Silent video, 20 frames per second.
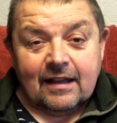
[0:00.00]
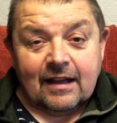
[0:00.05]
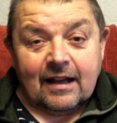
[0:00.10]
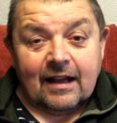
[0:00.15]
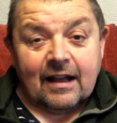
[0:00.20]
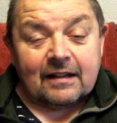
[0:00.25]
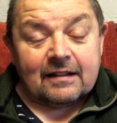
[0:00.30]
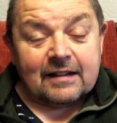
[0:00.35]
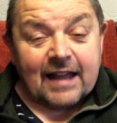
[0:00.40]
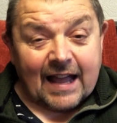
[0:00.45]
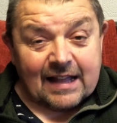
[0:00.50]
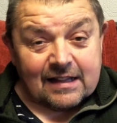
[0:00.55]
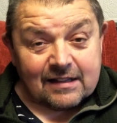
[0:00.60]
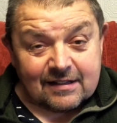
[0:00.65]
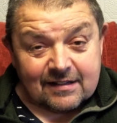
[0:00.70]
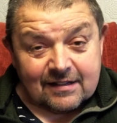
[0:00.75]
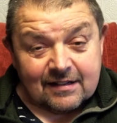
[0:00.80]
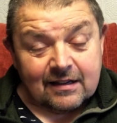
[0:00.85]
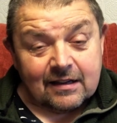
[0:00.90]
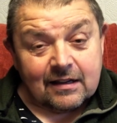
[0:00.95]
And
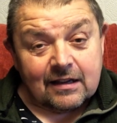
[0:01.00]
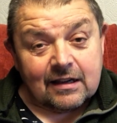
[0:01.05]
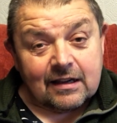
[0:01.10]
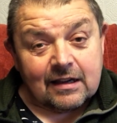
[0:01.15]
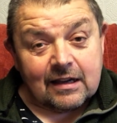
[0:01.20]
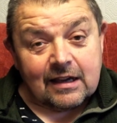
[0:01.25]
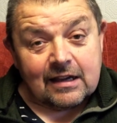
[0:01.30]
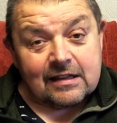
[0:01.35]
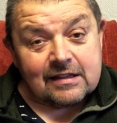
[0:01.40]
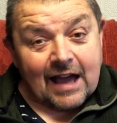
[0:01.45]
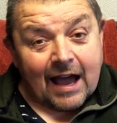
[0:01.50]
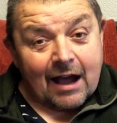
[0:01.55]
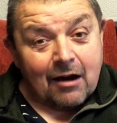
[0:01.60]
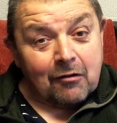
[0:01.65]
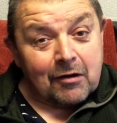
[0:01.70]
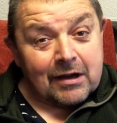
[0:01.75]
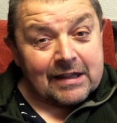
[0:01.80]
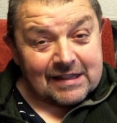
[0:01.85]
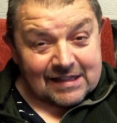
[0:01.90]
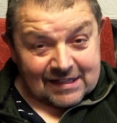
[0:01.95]
that is
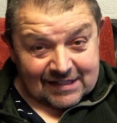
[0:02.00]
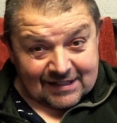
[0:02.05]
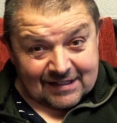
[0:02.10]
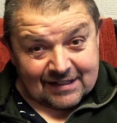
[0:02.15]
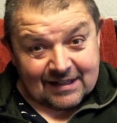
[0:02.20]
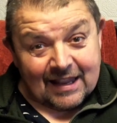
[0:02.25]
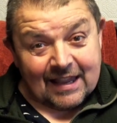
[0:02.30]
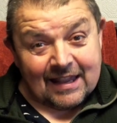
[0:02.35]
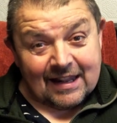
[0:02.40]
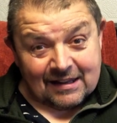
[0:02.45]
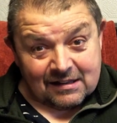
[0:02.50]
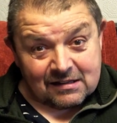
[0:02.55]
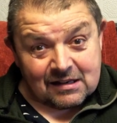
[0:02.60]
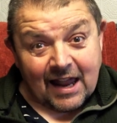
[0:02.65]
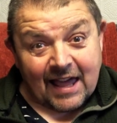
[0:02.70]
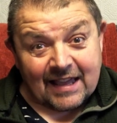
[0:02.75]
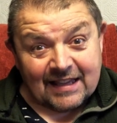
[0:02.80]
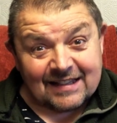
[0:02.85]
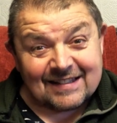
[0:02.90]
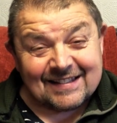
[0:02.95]
how it's, it's
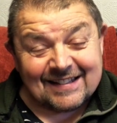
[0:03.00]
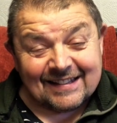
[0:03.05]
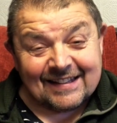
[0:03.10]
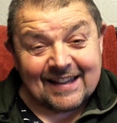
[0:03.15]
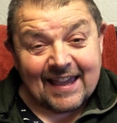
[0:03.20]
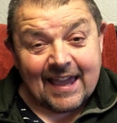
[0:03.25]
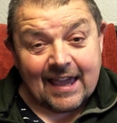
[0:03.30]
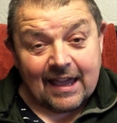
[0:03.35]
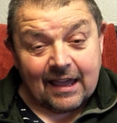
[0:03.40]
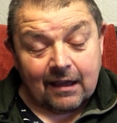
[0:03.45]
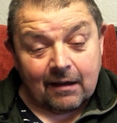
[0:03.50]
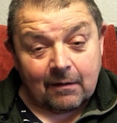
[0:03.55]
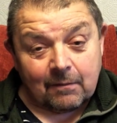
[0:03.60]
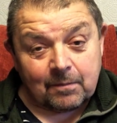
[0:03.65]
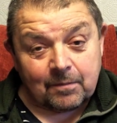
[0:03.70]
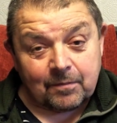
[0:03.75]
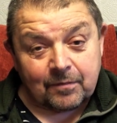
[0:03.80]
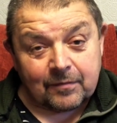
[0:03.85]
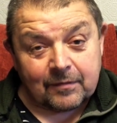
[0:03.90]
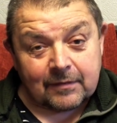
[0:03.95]
like today
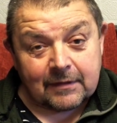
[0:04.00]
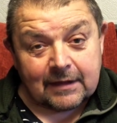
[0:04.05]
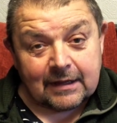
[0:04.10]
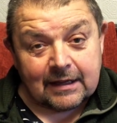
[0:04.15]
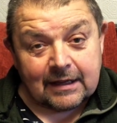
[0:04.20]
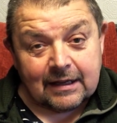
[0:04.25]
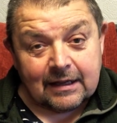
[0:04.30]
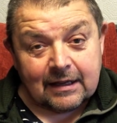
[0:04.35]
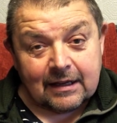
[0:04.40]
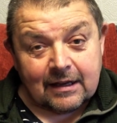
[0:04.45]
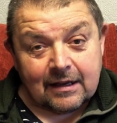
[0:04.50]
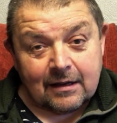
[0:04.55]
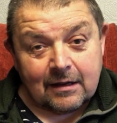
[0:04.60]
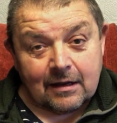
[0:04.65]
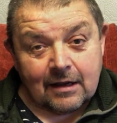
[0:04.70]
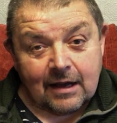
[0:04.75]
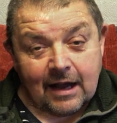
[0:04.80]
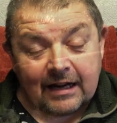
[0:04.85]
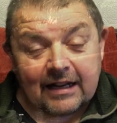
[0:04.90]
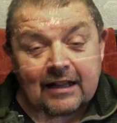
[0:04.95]

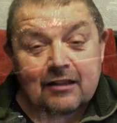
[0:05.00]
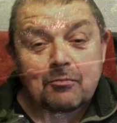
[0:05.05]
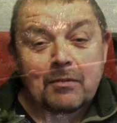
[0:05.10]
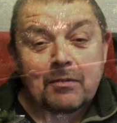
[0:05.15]
and it's